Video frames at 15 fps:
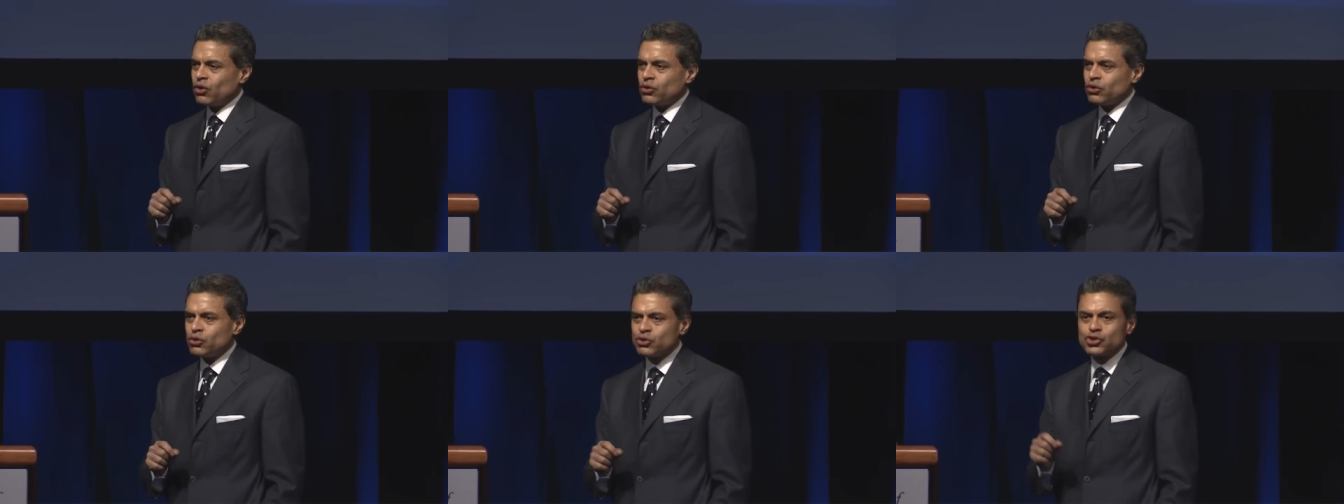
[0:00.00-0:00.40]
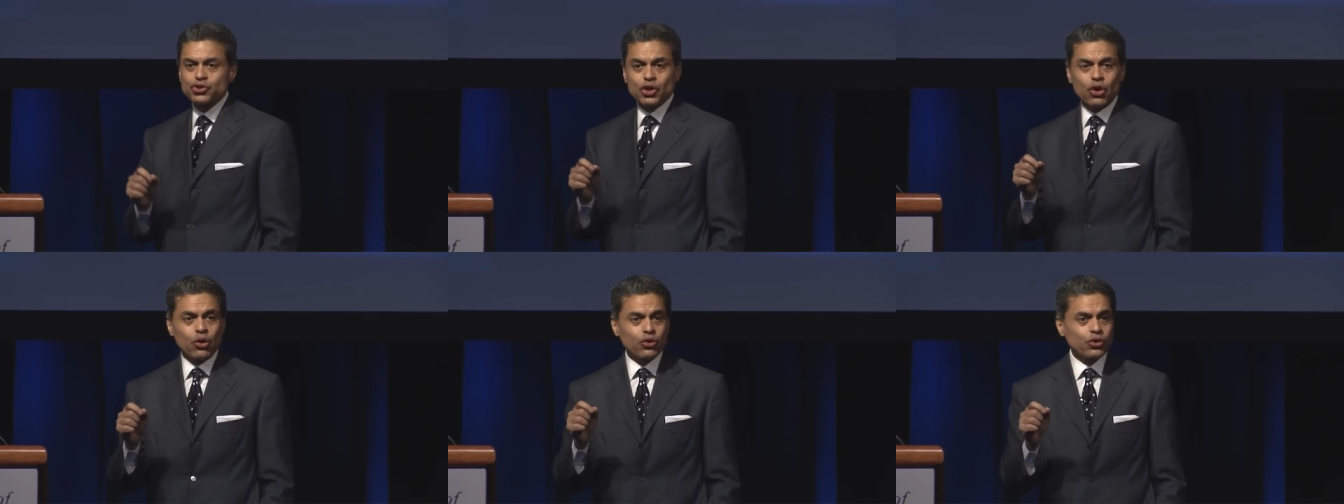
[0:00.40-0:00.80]
used to
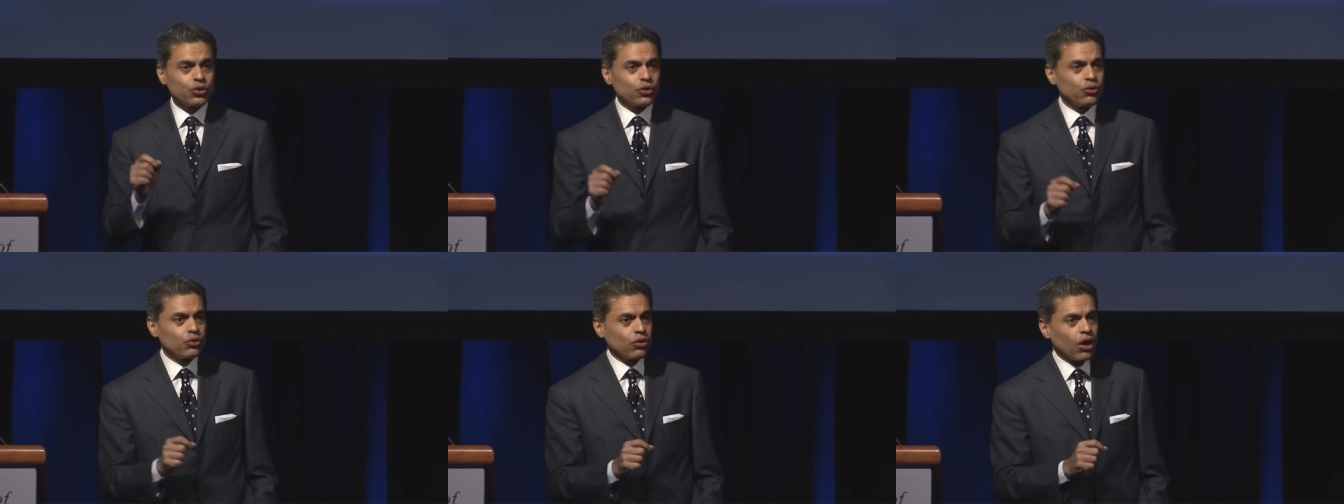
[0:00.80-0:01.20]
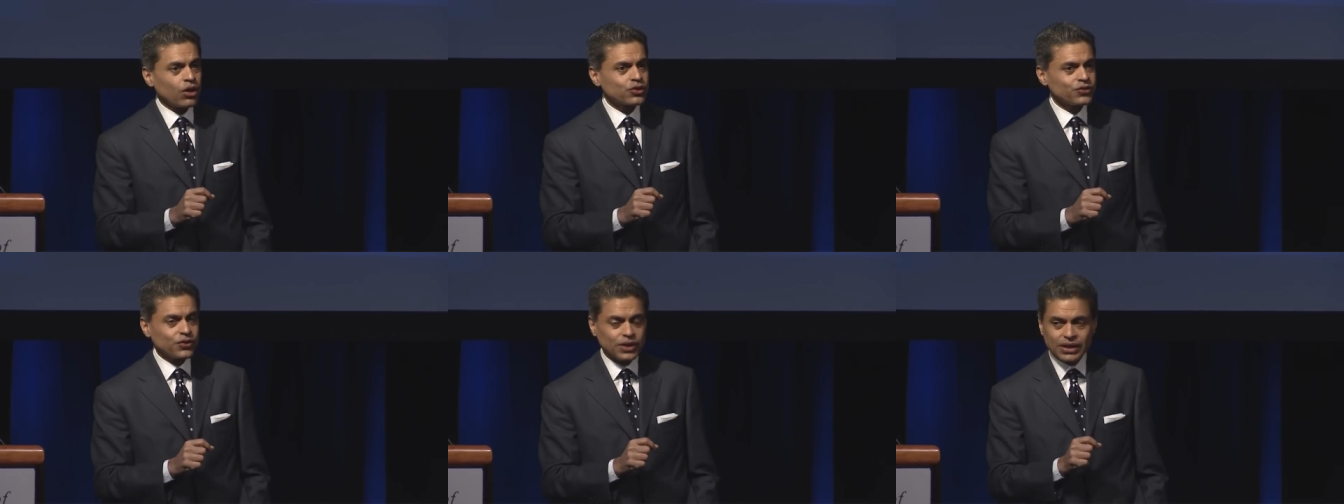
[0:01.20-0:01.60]
go to
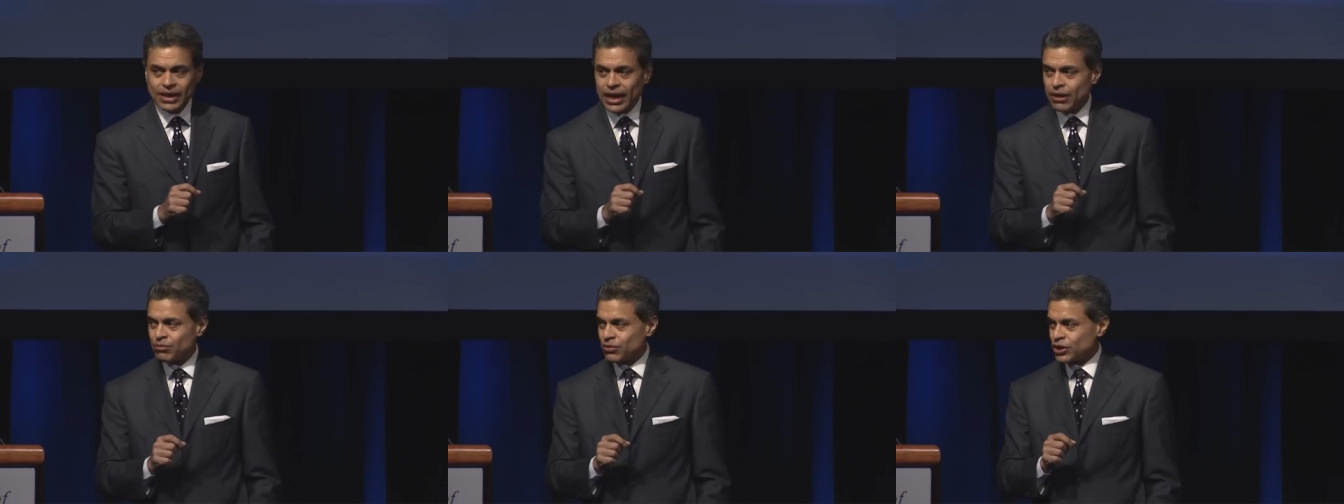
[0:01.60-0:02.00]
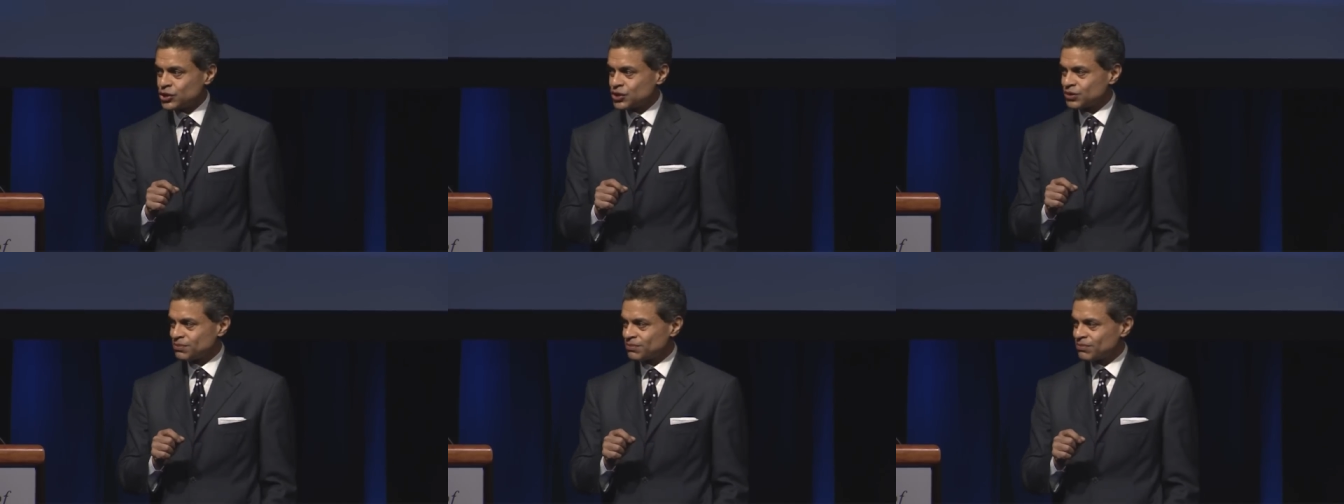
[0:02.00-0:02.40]
Oxford and Cambridge.